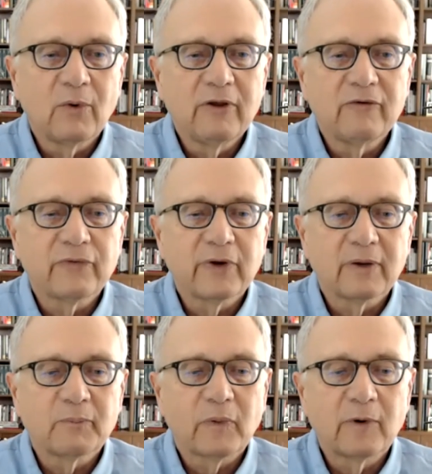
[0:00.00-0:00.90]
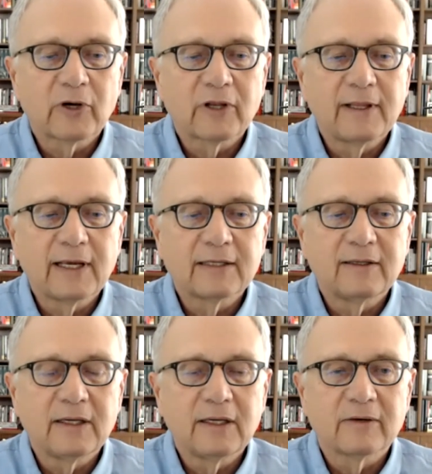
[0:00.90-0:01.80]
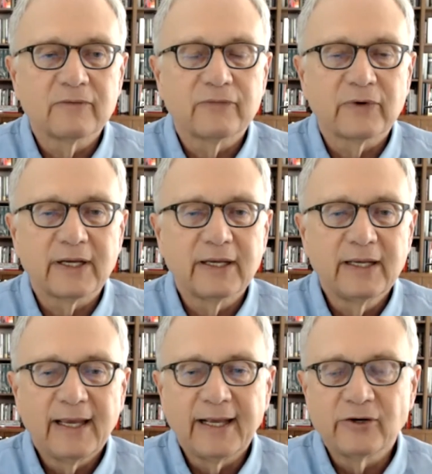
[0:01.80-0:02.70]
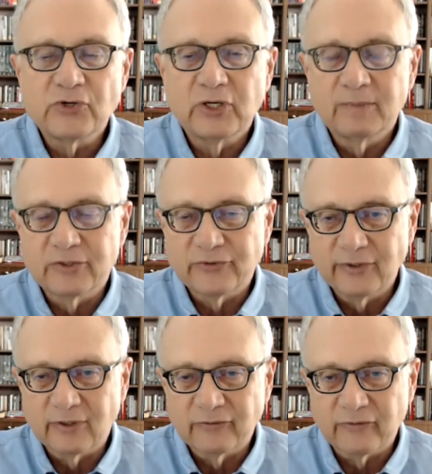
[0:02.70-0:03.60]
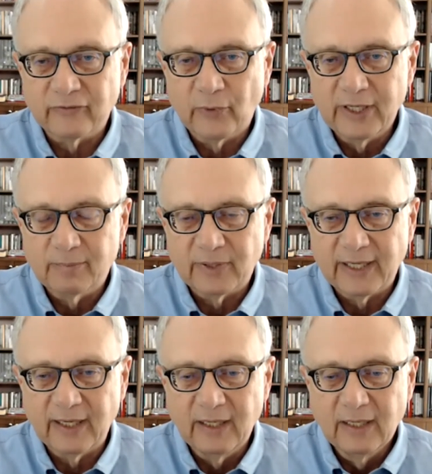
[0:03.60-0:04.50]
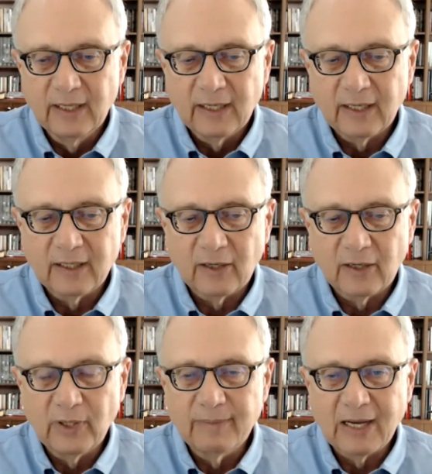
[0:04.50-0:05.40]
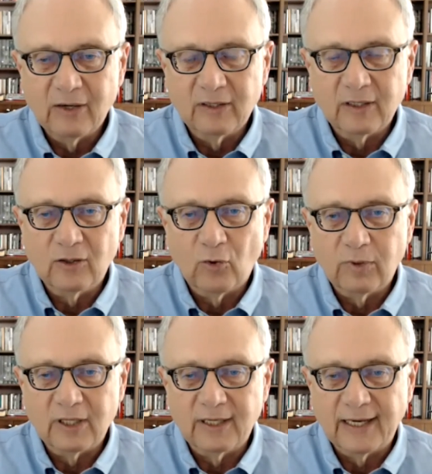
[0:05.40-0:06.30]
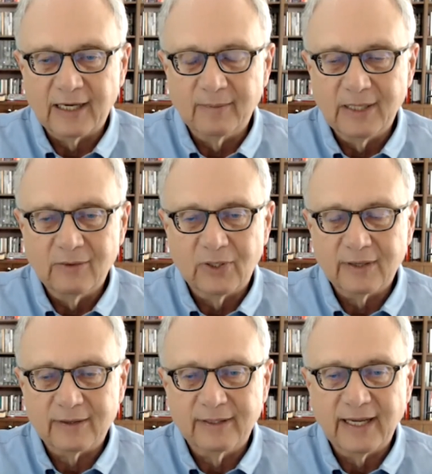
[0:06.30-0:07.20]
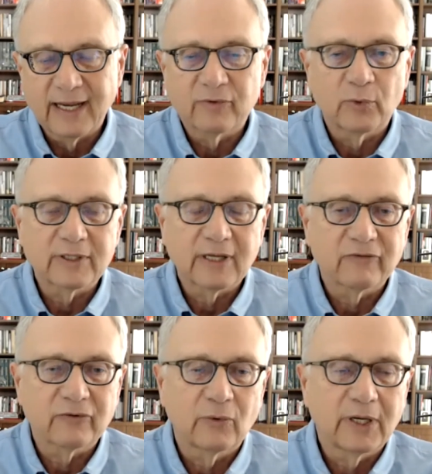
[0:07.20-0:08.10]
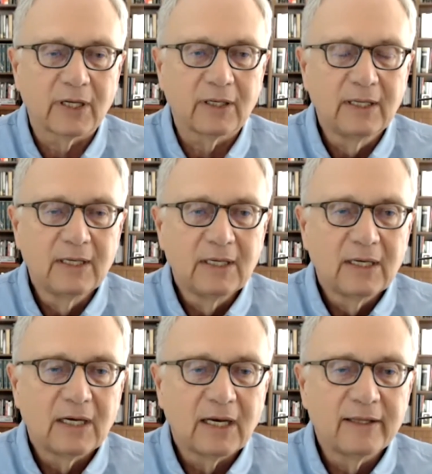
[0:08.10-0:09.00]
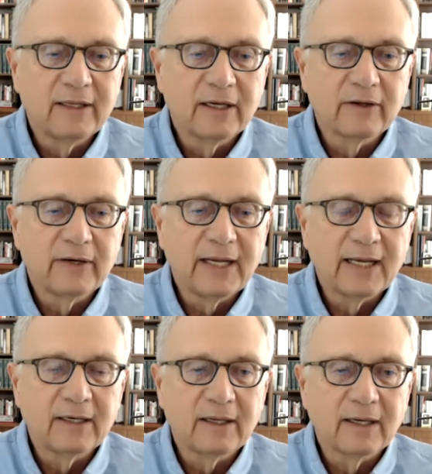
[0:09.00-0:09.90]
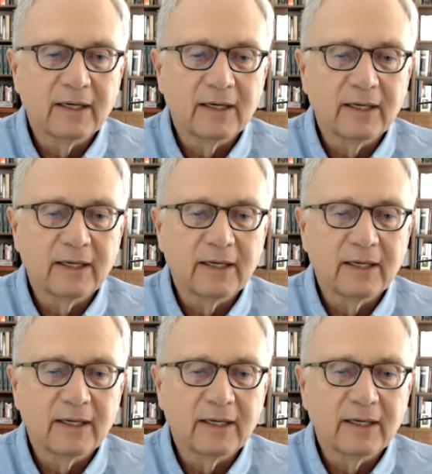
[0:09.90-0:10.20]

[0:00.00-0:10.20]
We've promoted the idea of energy and materials as a way to play a rebound in the global economy. Well, they haven't worked out so well. On the other hand,